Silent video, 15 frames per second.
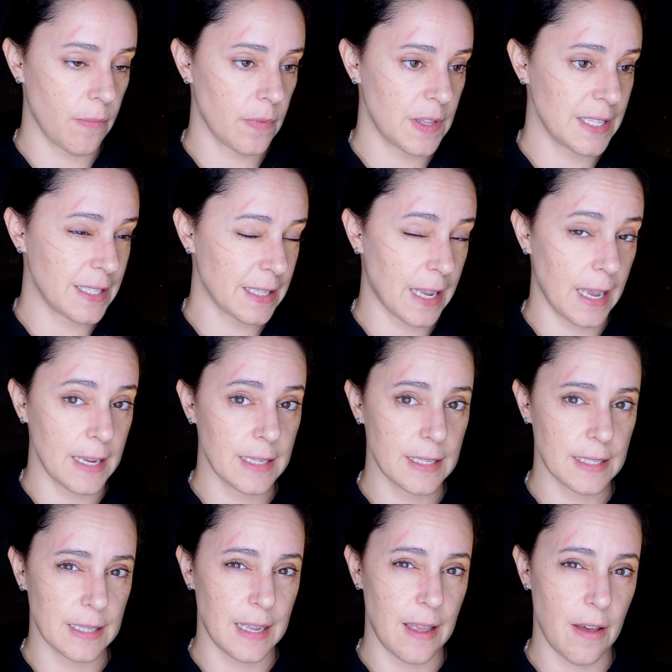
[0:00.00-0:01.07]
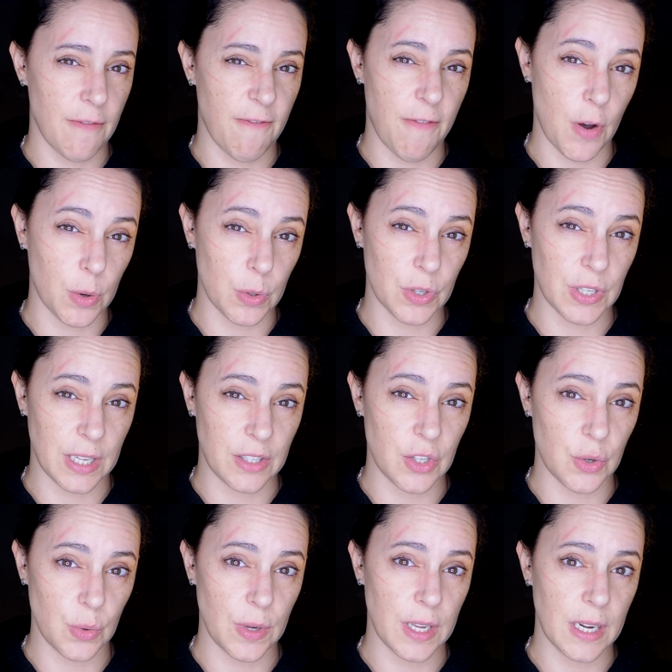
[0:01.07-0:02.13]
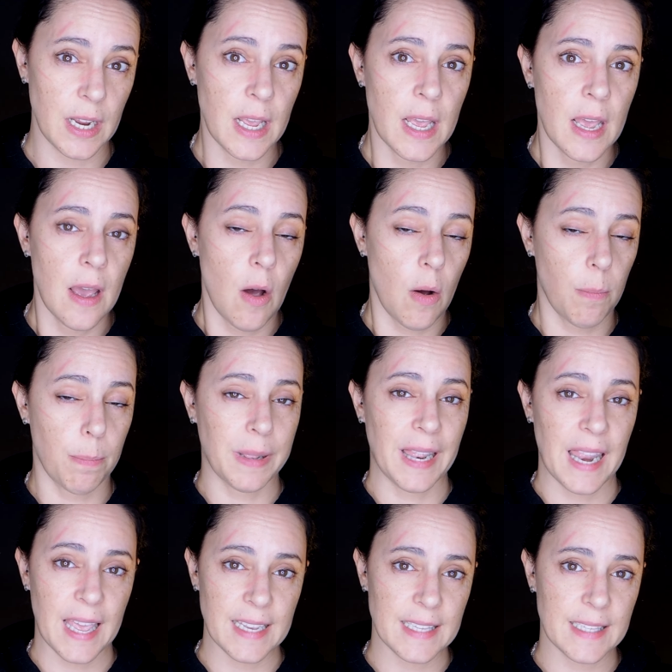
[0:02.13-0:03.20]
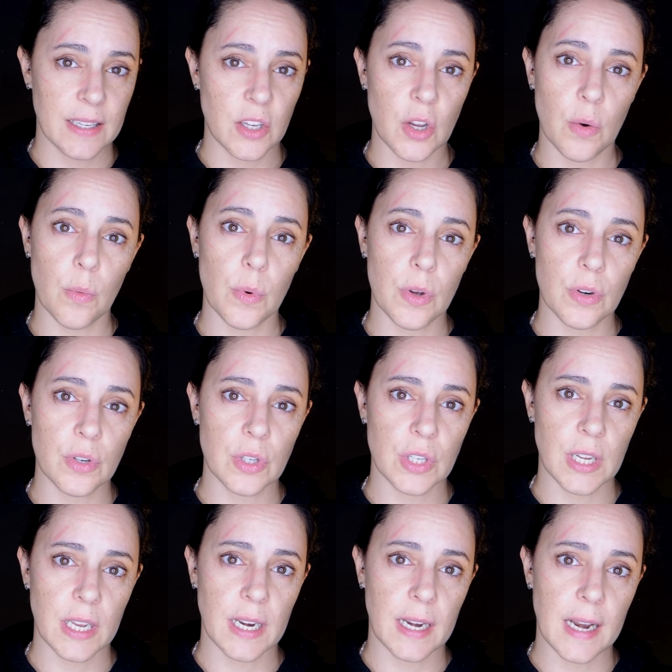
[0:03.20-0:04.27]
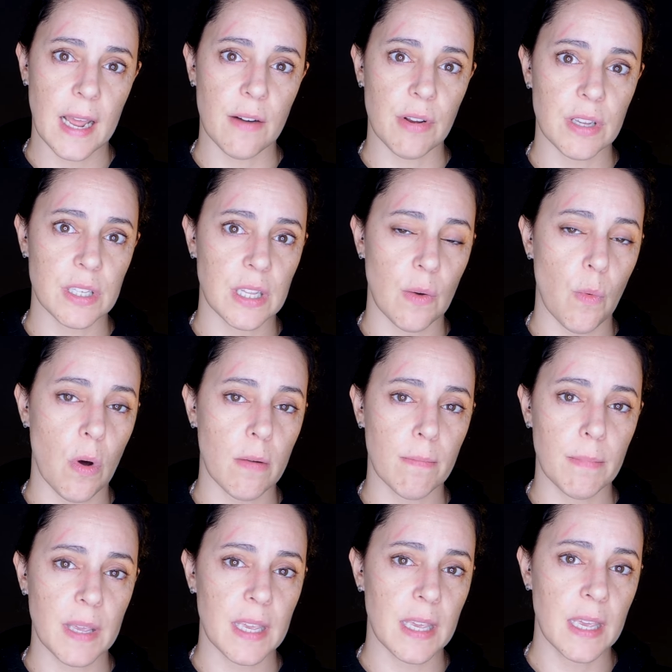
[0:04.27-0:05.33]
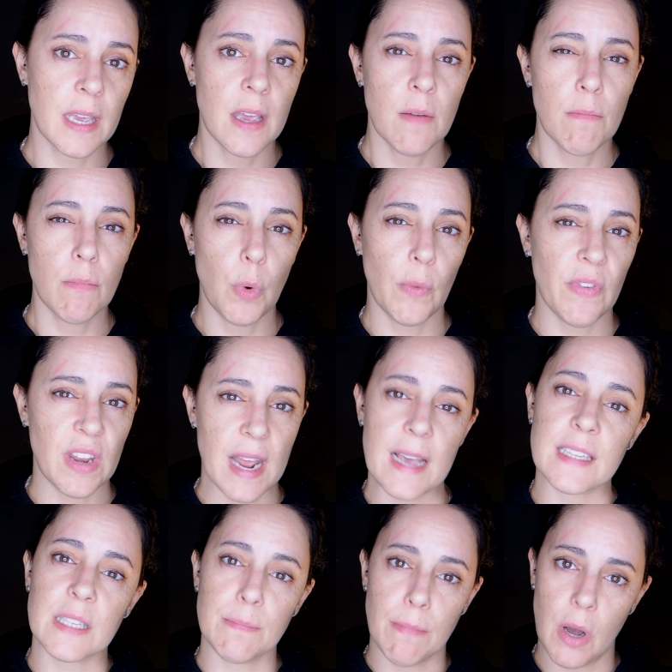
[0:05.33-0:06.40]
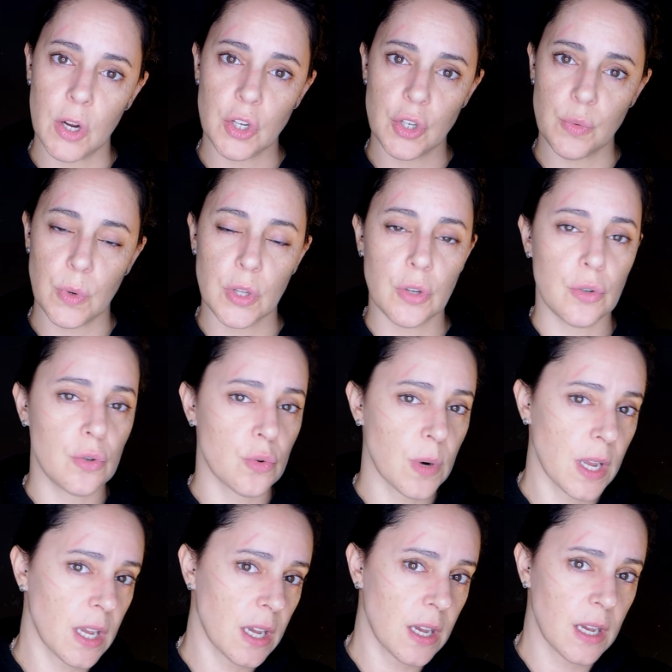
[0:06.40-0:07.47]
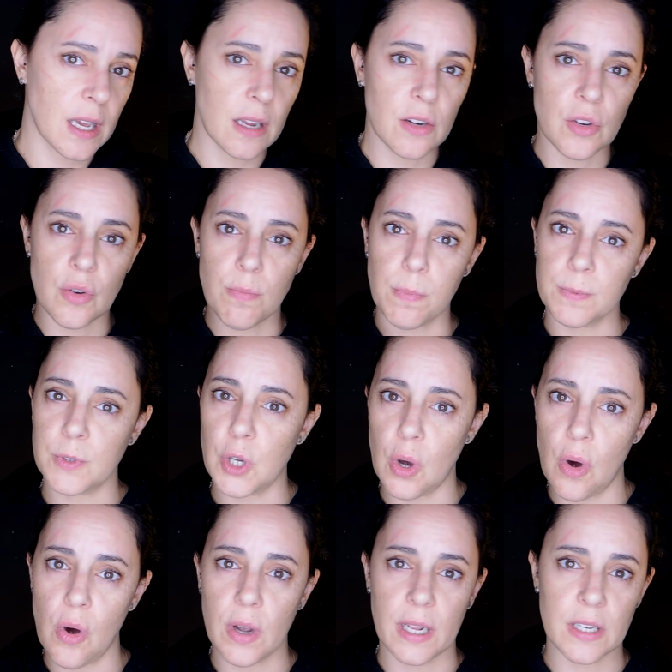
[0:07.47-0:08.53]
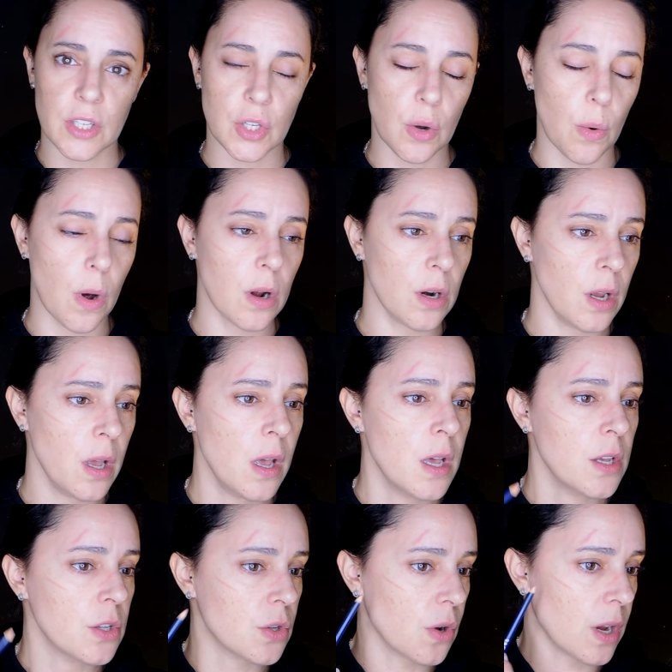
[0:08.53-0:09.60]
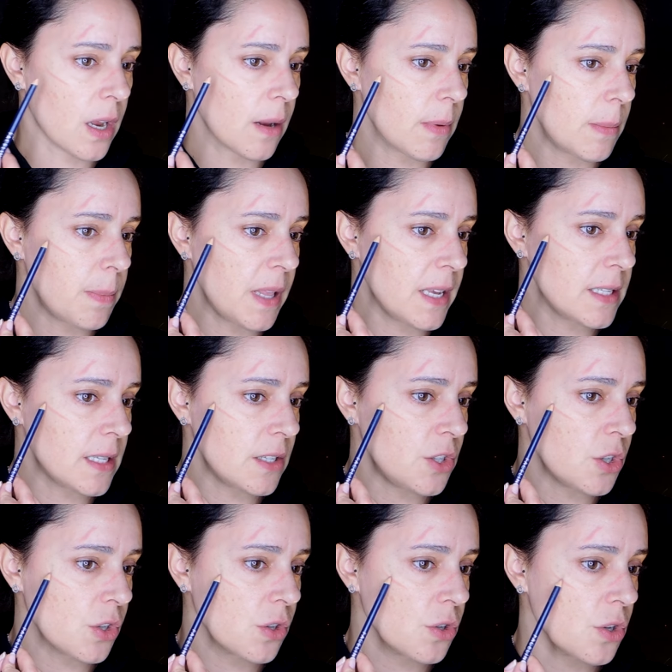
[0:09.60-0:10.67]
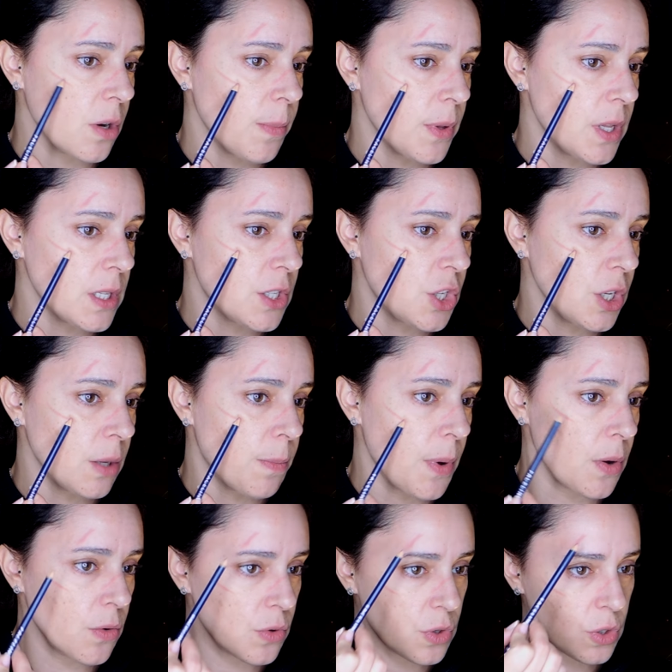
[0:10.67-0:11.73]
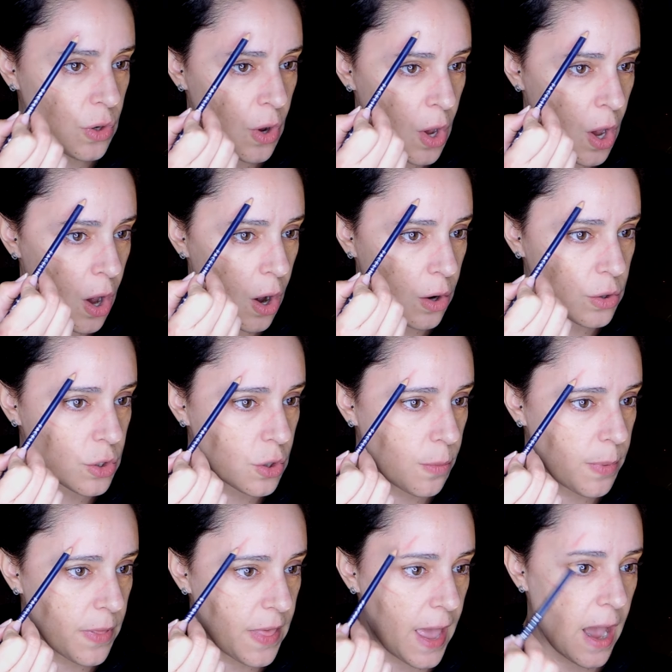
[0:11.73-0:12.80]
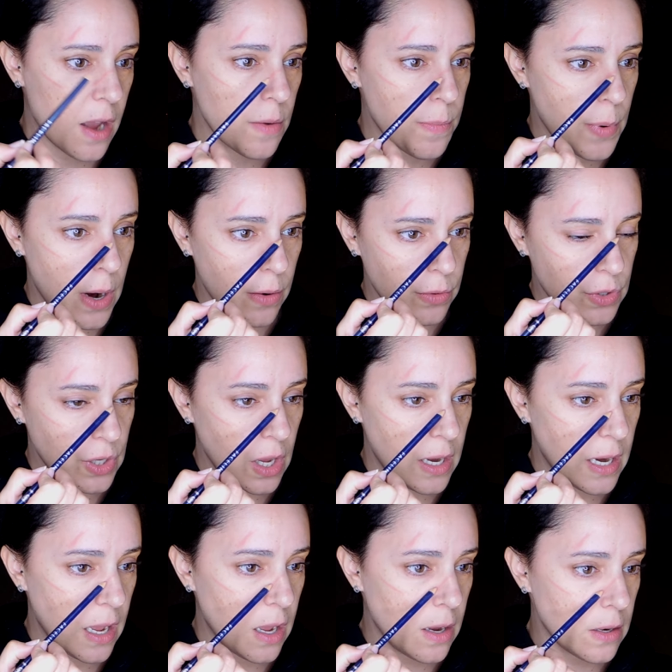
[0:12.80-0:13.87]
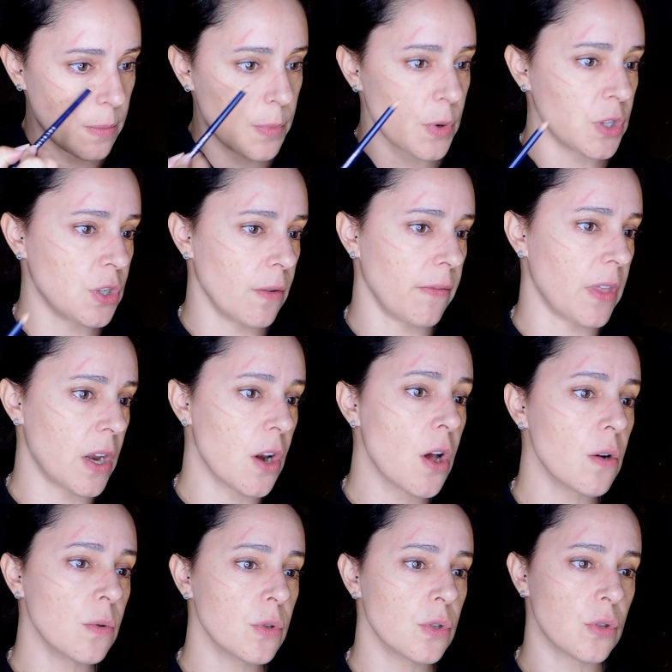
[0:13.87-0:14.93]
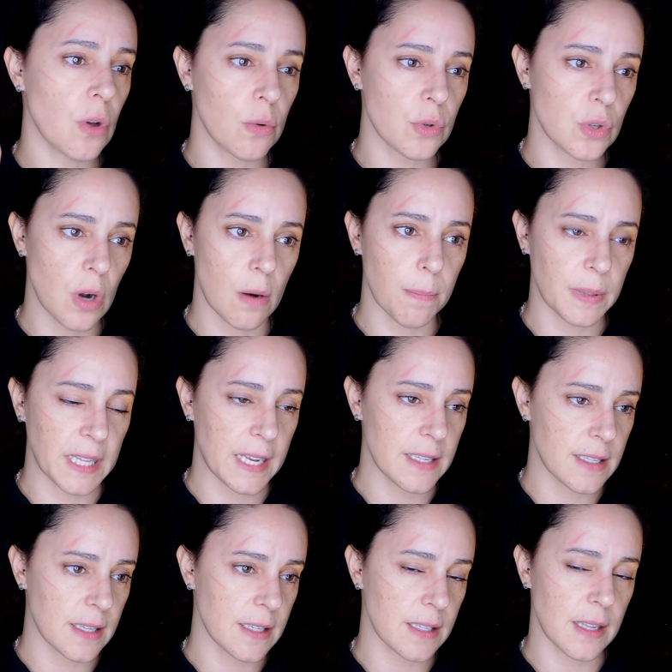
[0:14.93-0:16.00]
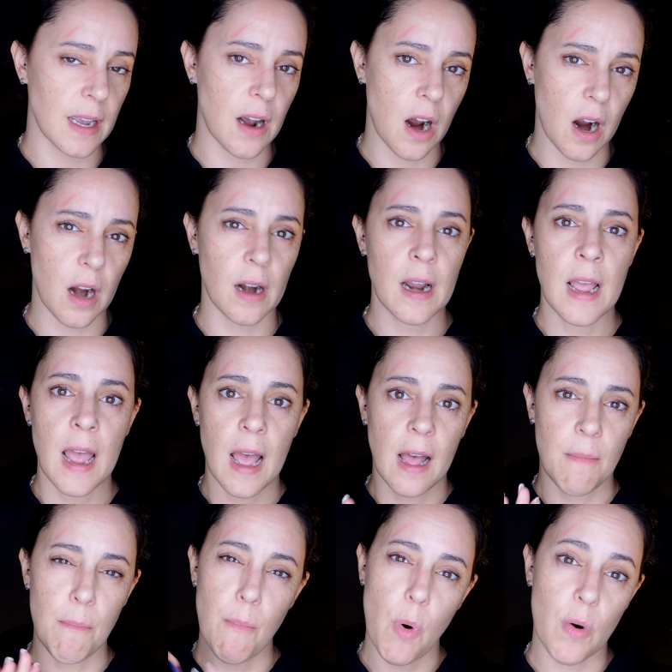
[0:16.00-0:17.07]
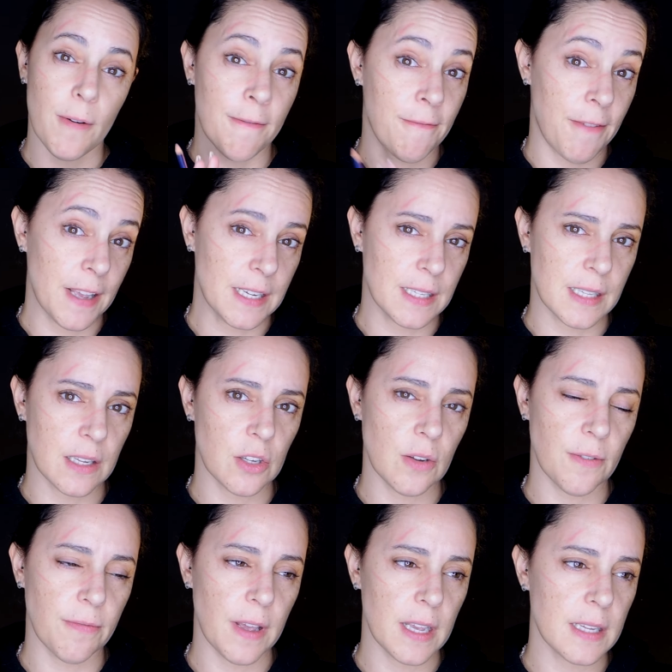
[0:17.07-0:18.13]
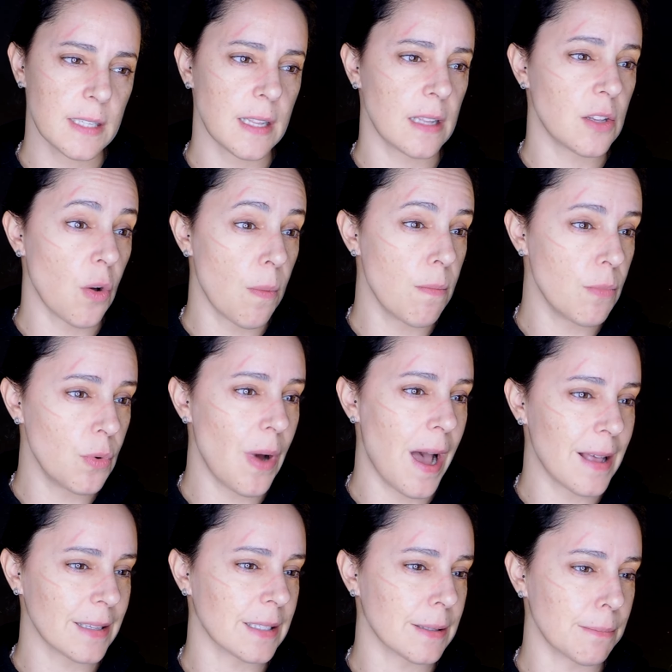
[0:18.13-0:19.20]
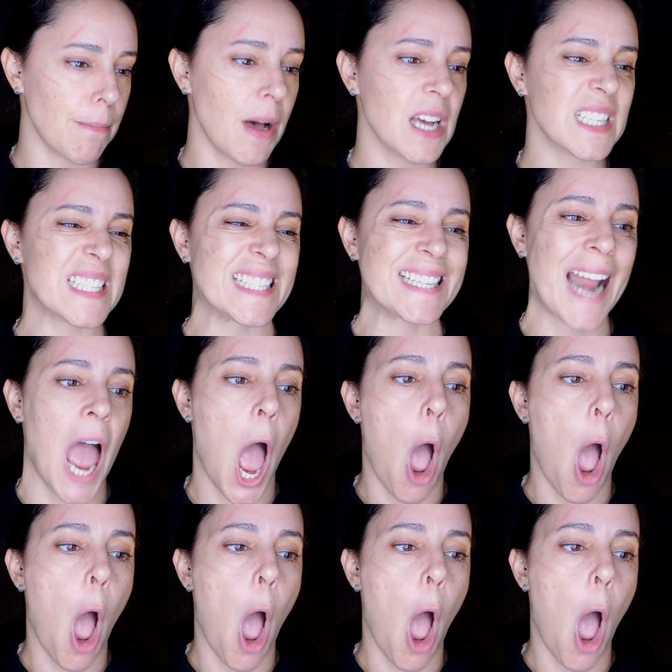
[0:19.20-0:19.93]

This case, focus on doing or placing your wound in areas that won't be moving as much when you drink and you talk and so on. So I'm gonna be placing just on top of the cheekbones, on top of the eyebrows, and the bridge of the nose. Those are places that are more fixed on your face, that don't move as much.